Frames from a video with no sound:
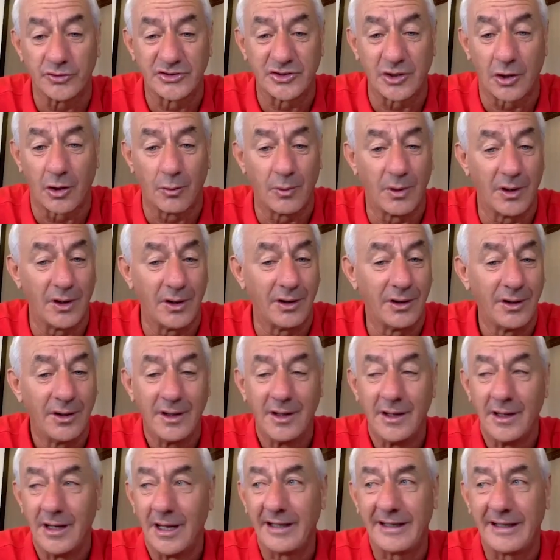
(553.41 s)
So,
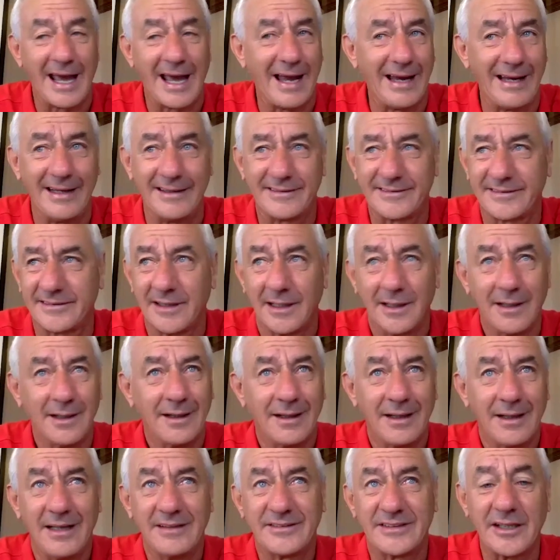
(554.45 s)
again, it's
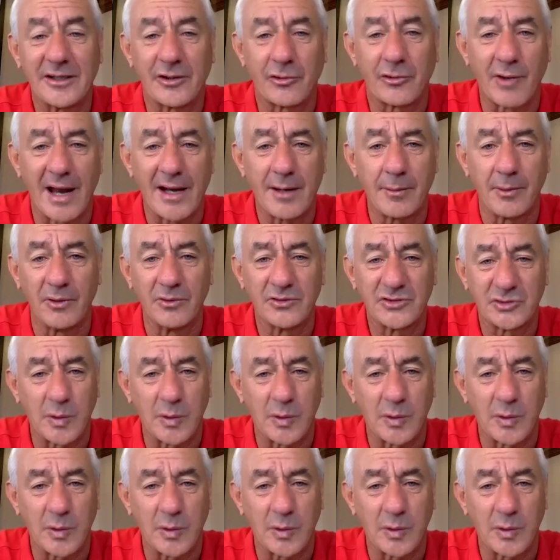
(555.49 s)
incredible.